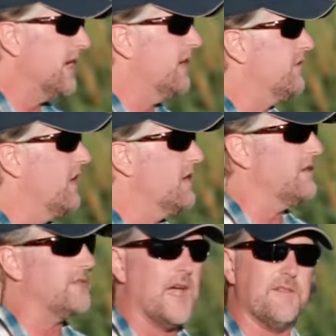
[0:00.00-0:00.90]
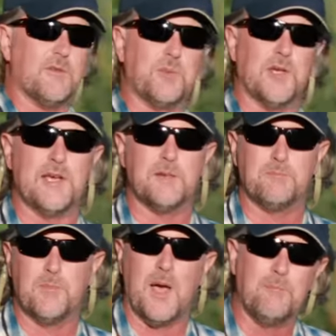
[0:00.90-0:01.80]
If any of you ever played
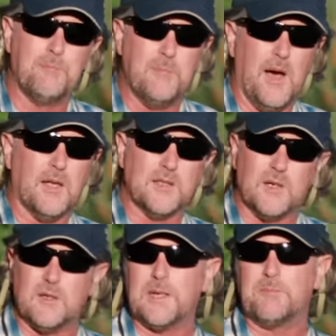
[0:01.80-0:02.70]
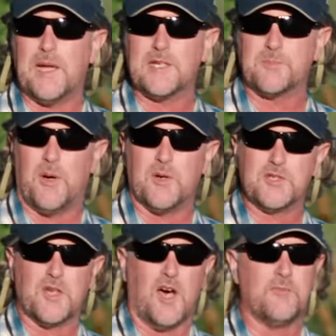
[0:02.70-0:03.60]
a Little League baseball or
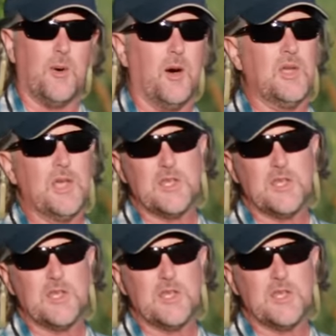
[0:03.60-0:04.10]
softball,